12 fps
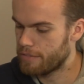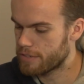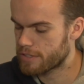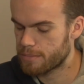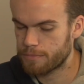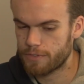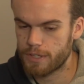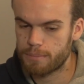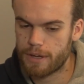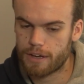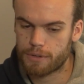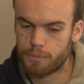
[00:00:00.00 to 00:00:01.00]
Give us some
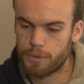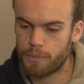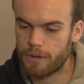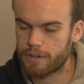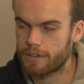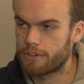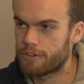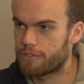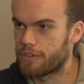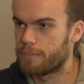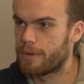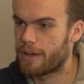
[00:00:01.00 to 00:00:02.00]
feedback. We want to hear your
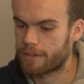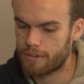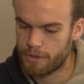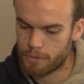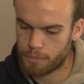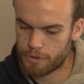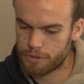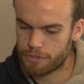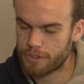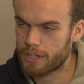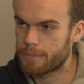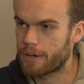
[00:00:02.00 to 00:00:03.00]
feedback. What do you
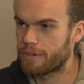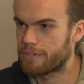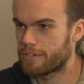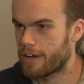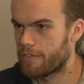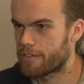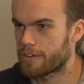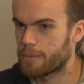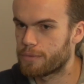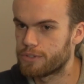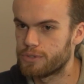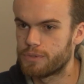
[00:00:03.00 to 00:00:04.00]
think about everything
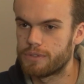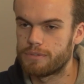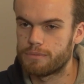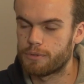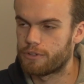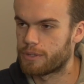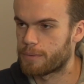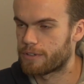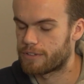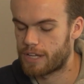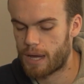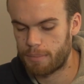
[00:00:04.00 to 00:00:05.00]
that we're doing? What do you think
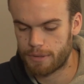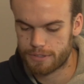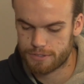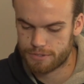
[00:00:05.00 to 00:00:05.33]
about the topics?